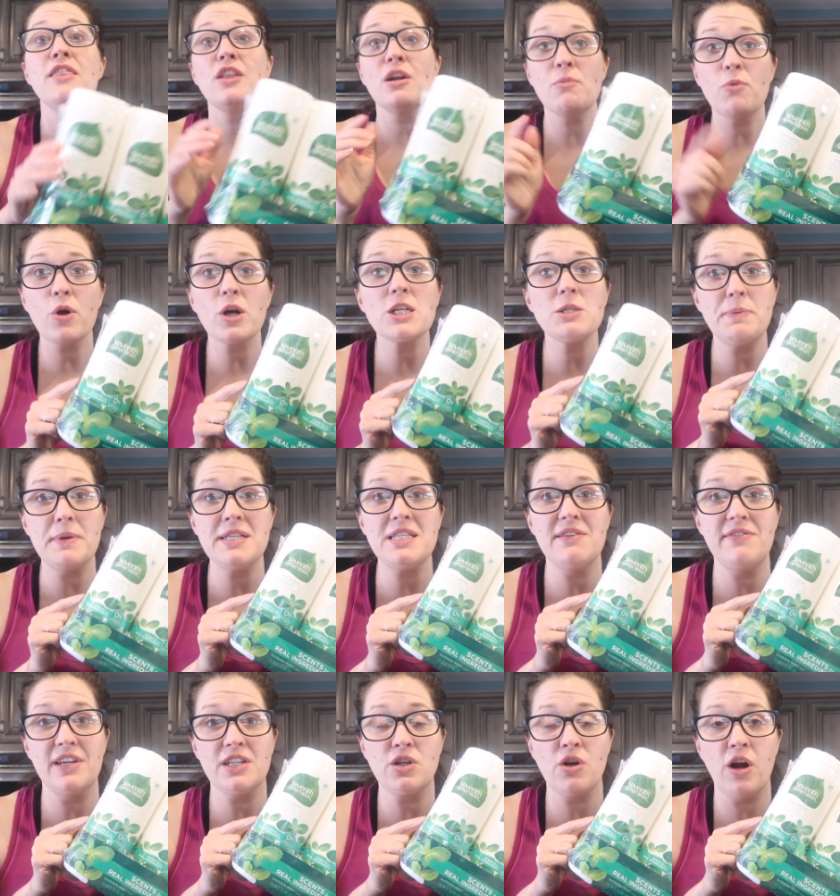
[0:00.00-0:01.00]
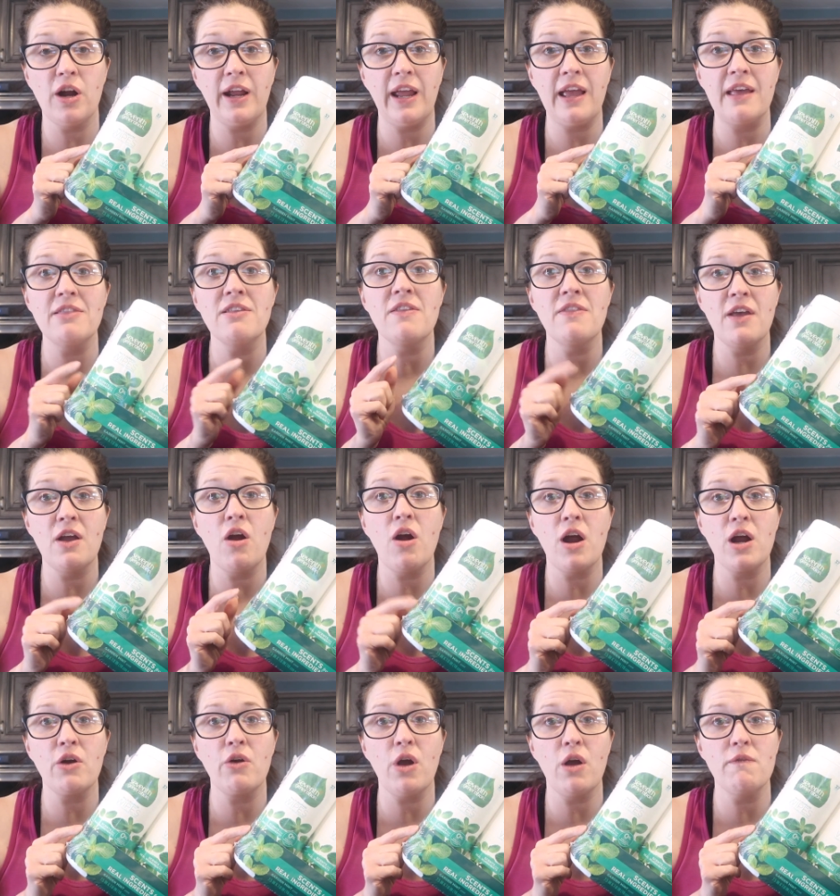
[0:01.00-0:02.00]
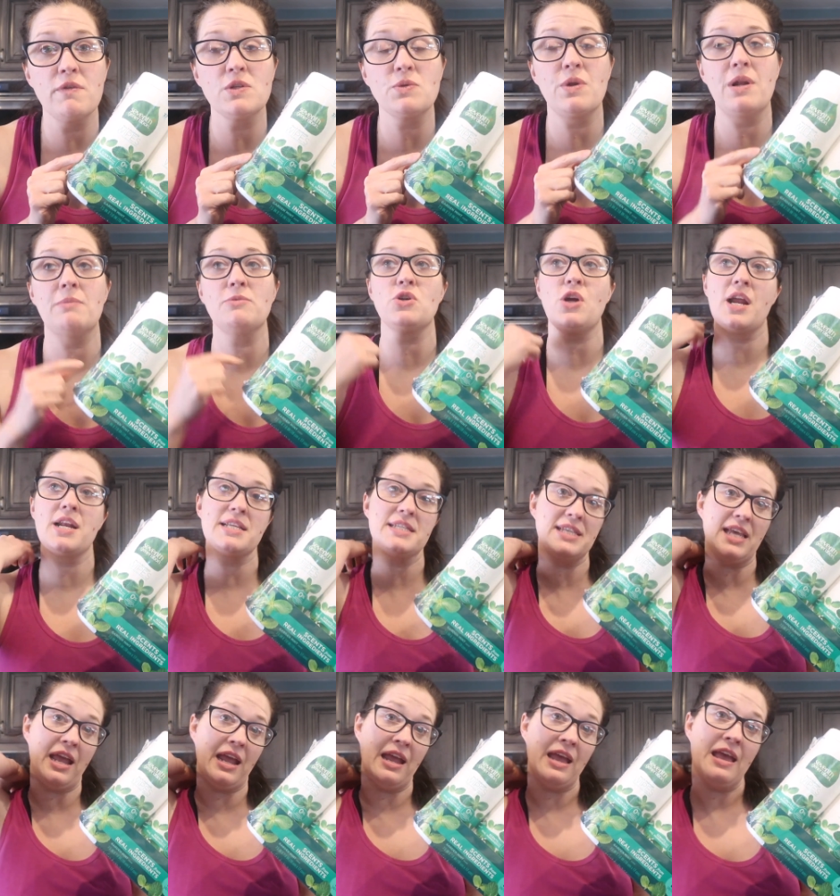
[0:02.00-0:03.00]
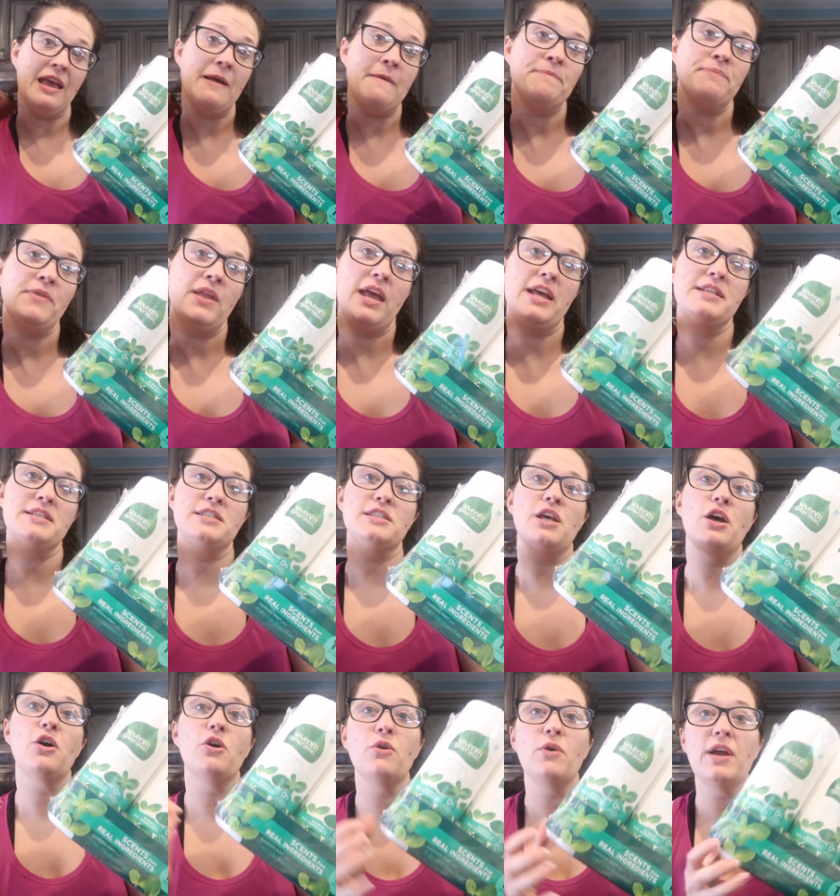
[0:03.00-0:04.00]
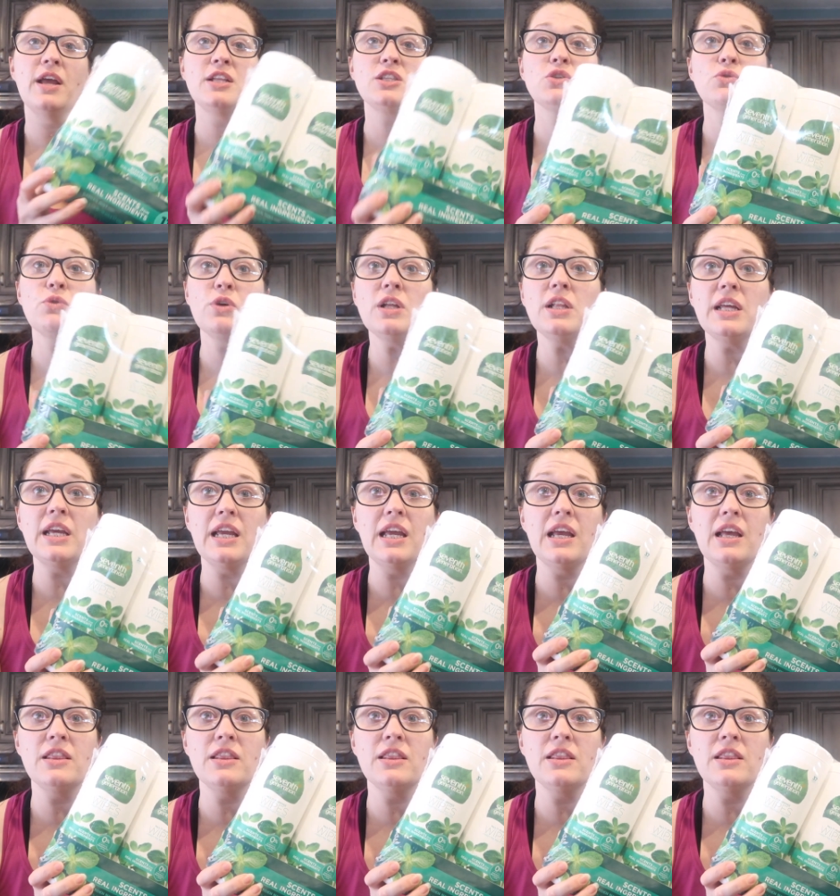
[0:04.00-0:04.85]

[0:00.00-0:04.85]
They're more expensive at Target than they are at Grove is what I'm trying to say. And so it's really,